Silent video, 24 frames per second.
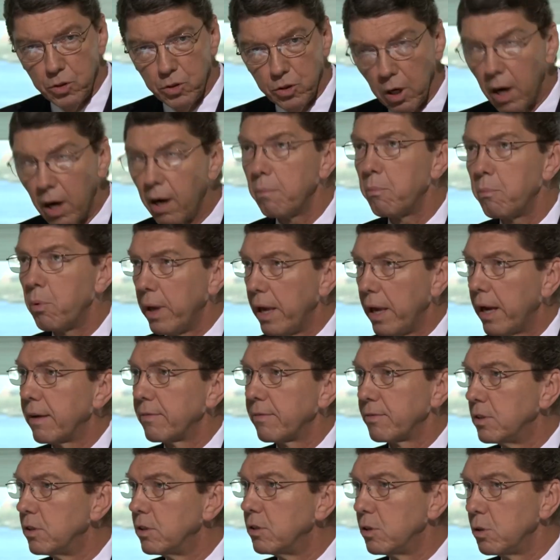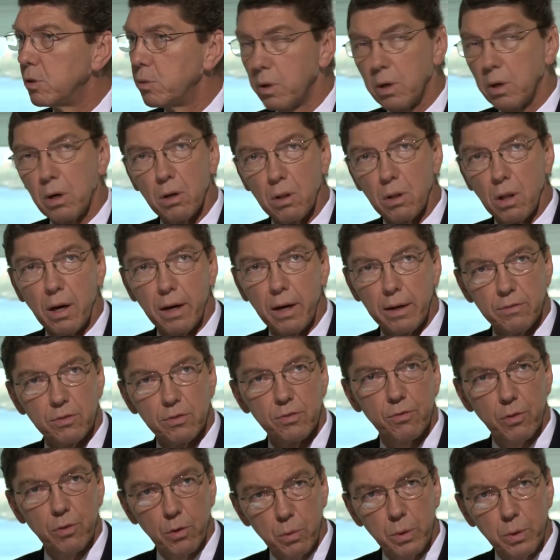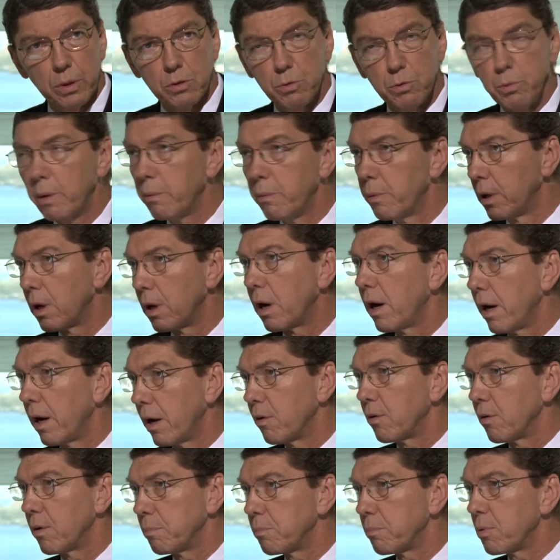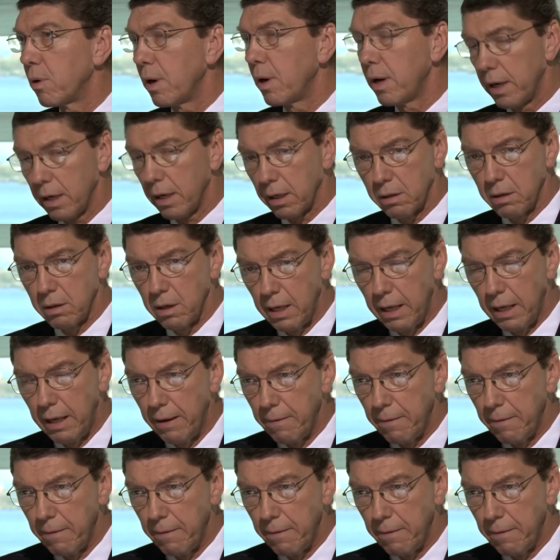job we have to do in our lives for which we would hire a product